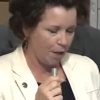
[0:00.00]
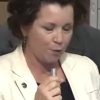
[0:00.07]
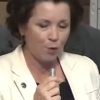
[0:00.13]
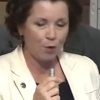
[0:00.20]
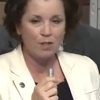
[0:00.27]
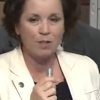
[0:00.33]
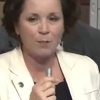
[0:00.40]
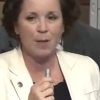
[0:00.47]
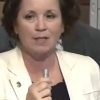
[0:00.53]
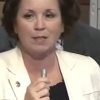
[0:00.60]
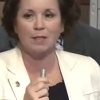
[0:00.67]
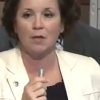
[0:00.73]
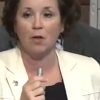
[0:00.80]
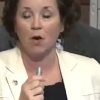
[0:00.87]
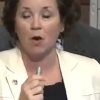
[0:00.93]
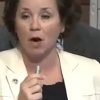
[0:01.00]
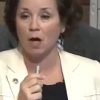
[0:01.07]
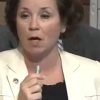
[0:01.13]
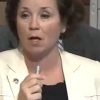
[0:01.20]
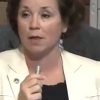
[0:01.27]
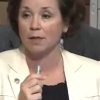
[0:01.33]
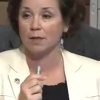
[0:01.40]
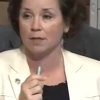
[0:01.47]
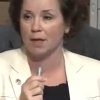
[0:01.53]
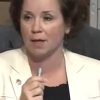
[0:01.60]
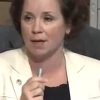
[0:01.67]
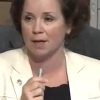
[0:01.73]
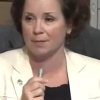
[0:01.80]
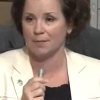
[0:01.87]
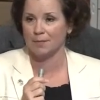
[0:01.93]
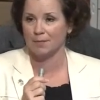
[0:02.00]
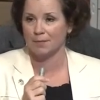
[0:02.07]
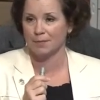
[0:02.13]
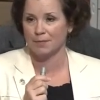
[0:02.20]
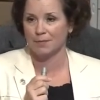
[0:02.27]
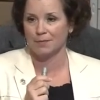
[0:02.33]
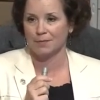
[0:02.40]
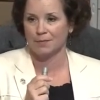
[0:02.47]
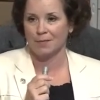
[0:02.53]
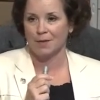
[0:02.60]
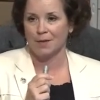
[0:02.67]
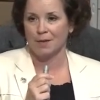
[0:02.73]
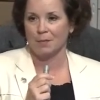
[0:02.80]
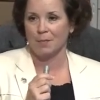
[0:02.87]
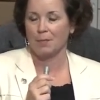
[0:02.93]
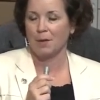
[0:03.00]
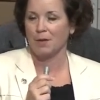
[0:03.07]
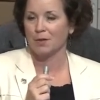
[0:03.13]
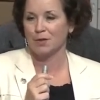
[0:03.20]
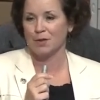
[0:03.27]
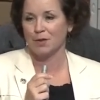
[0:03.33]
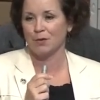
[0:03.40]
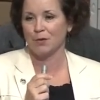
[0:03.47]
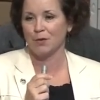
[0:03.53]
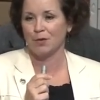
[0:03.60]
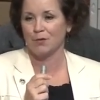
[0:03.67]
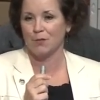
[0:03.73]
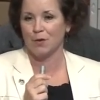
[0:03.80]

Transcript: He rode his bicycle all the time. My parents could only